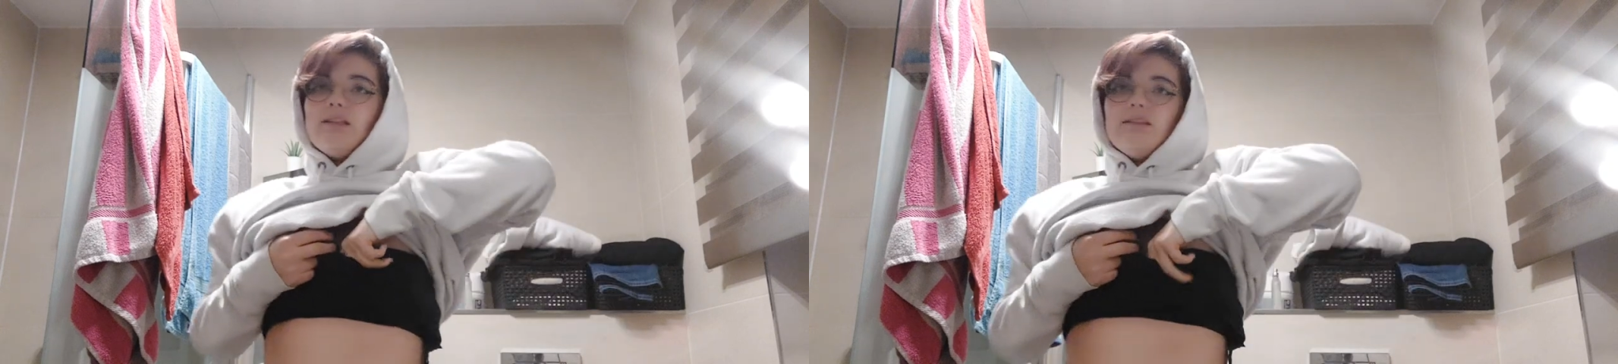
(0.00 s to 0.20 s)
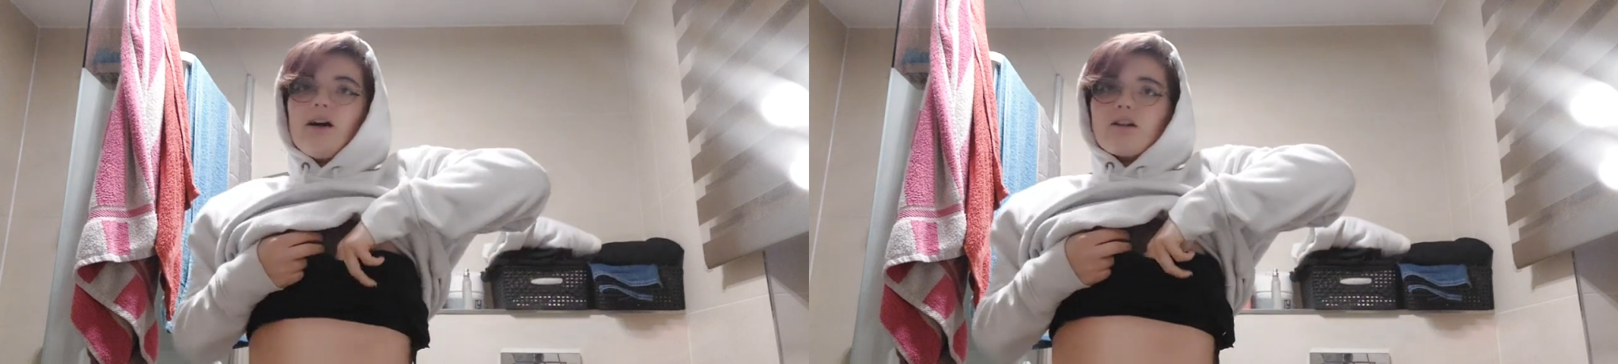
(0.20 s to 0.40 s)

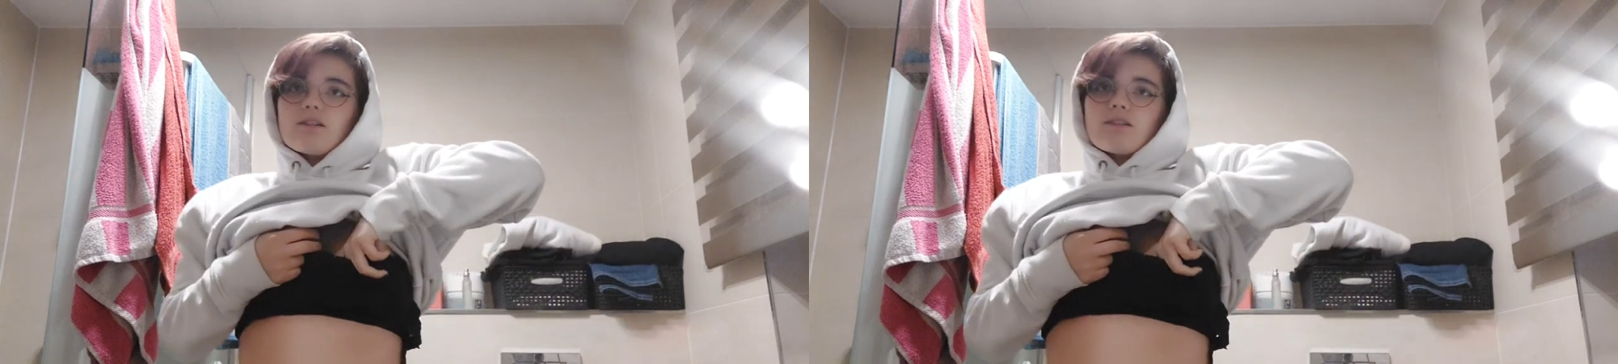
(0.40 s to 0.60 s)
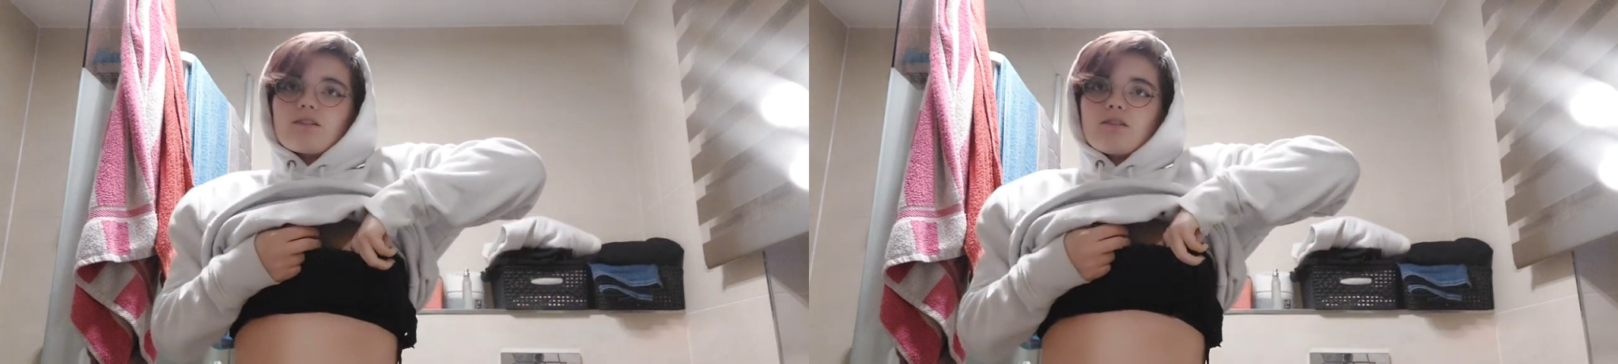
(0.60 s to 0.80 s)

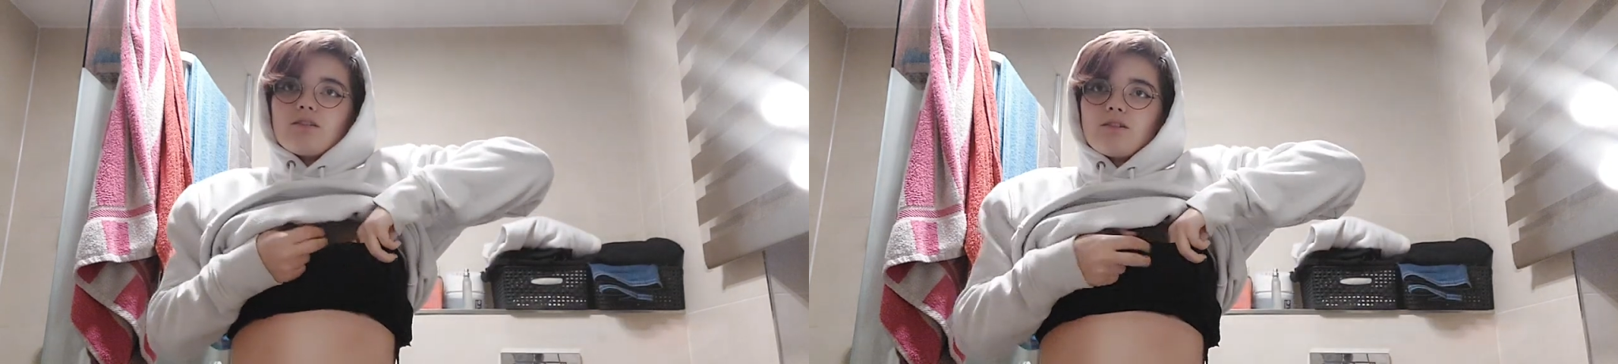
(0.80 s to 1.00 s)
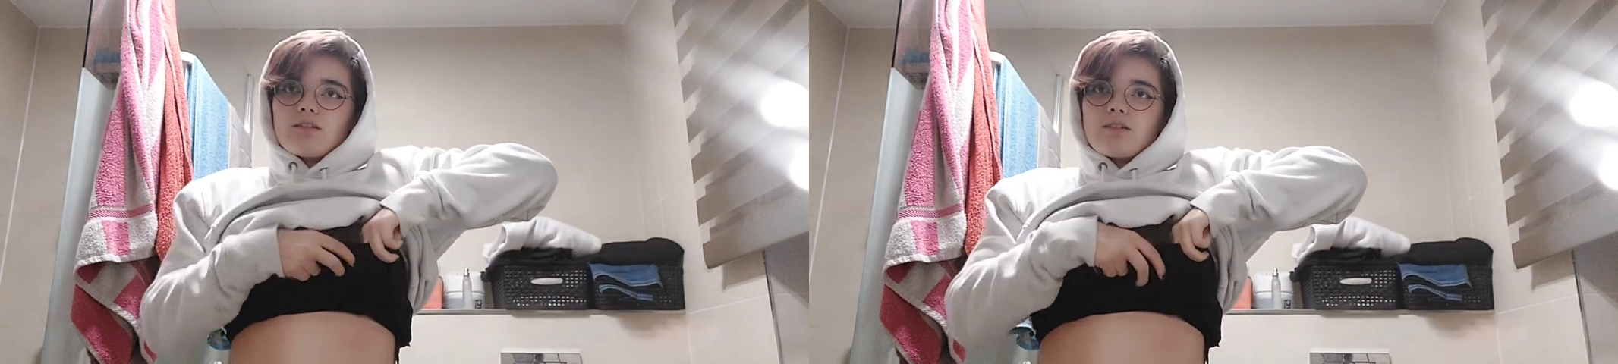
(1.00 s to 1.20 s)
not
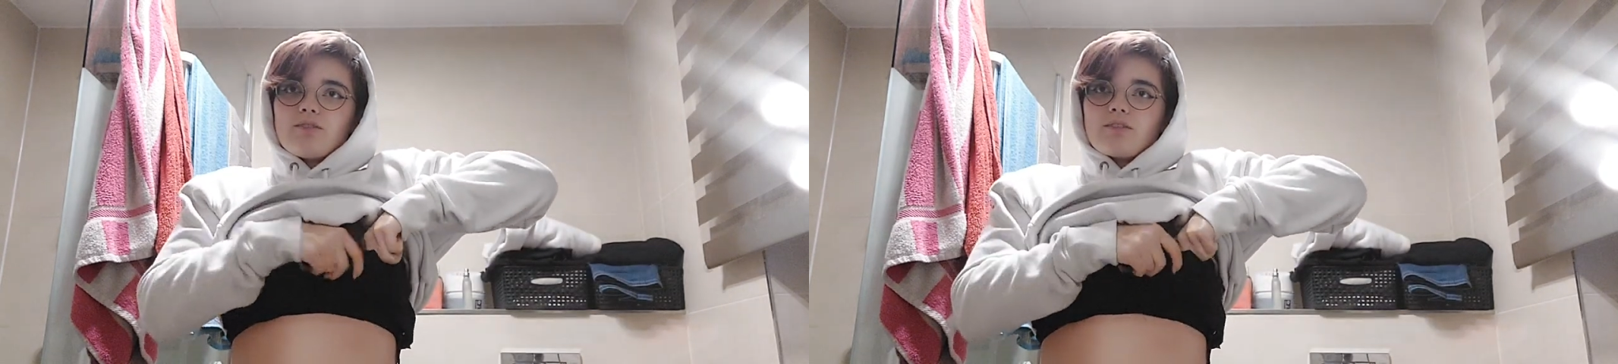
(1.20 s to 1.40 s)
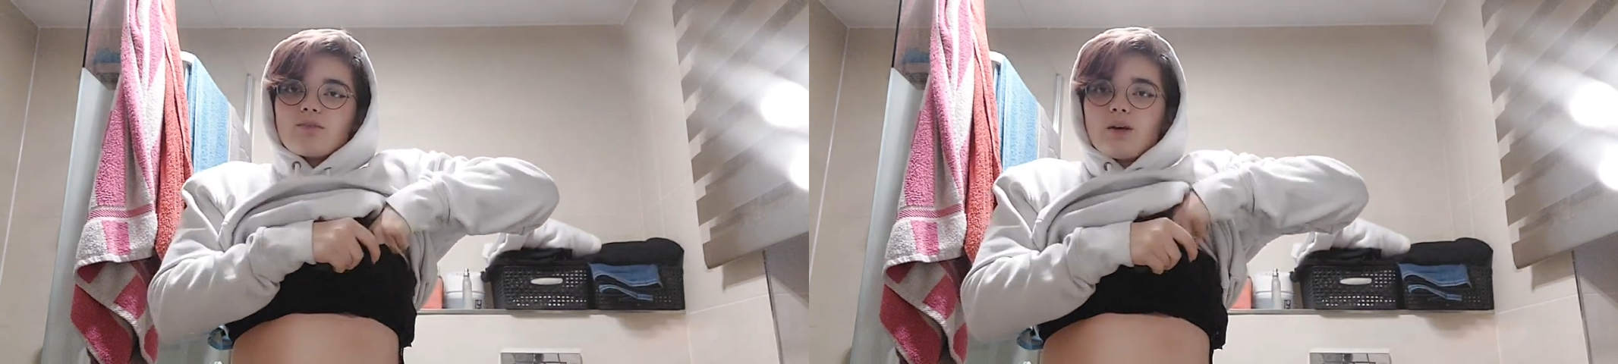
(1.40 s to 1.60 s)
the
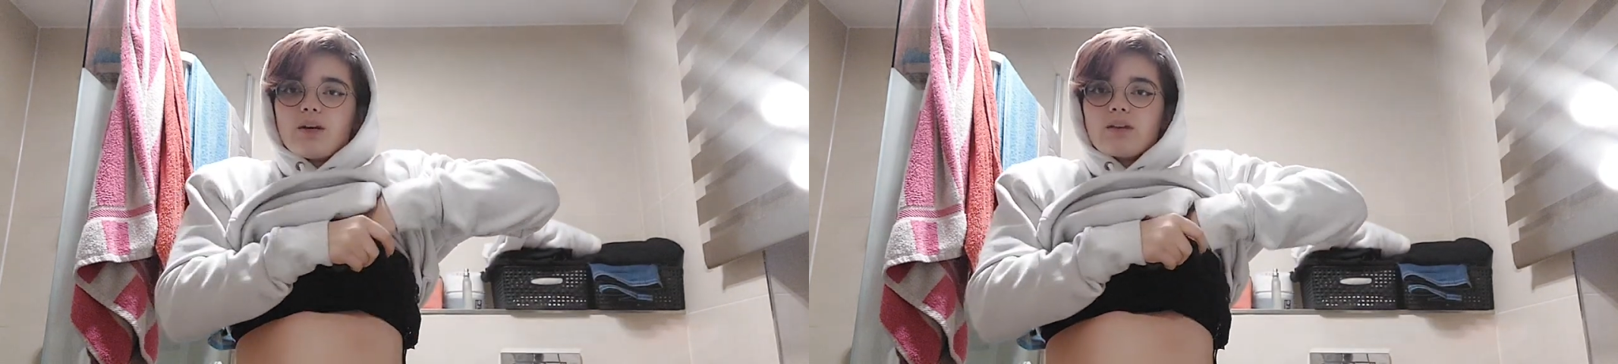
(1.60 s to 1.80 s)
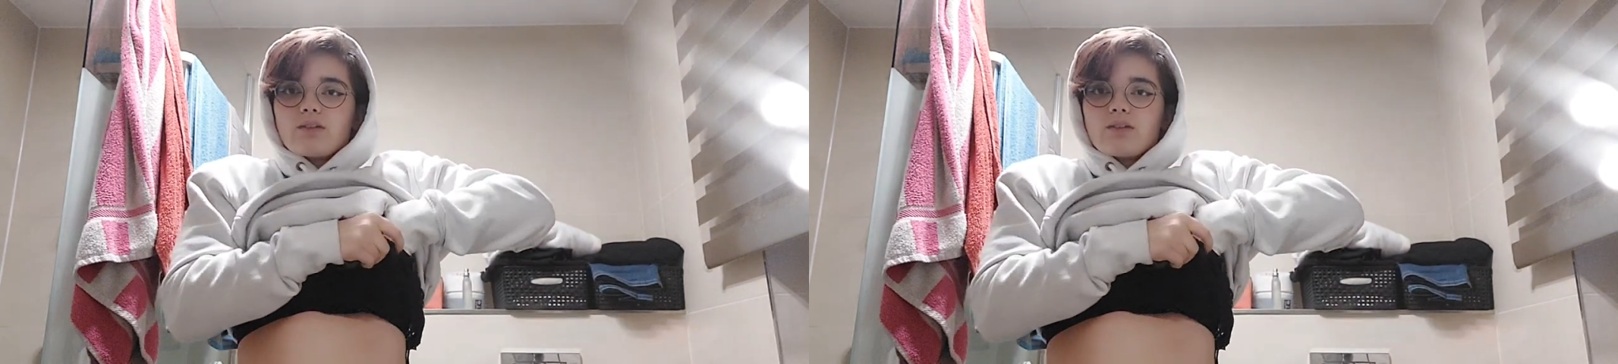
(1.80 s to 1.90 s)
safest way,